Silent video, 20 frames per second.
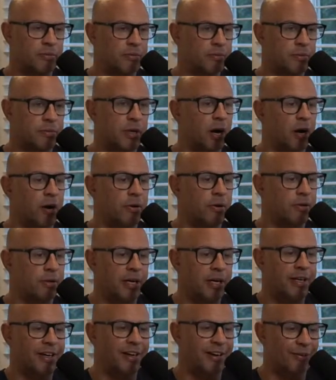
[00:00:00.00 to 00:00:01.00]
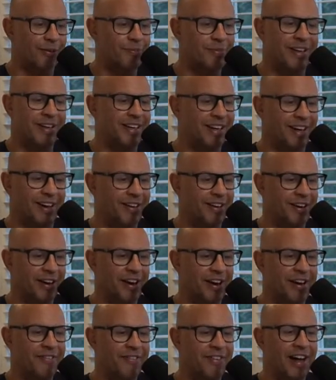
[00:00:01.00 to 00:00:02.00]
No, no, I
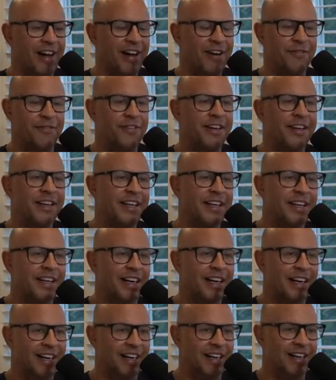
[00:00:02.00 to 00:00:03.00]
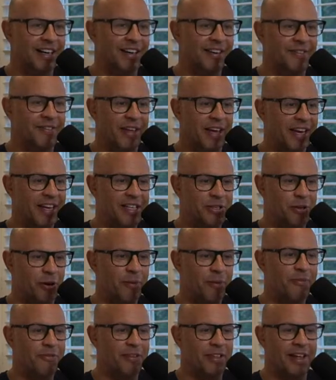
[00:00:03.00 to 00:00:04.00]
don't even have any
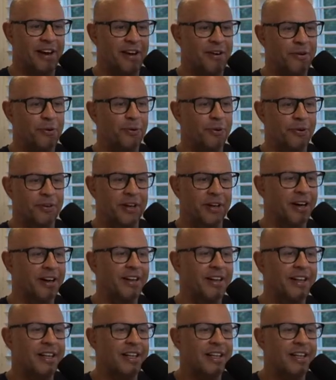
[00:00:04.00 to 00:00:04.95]
time for that at all. No.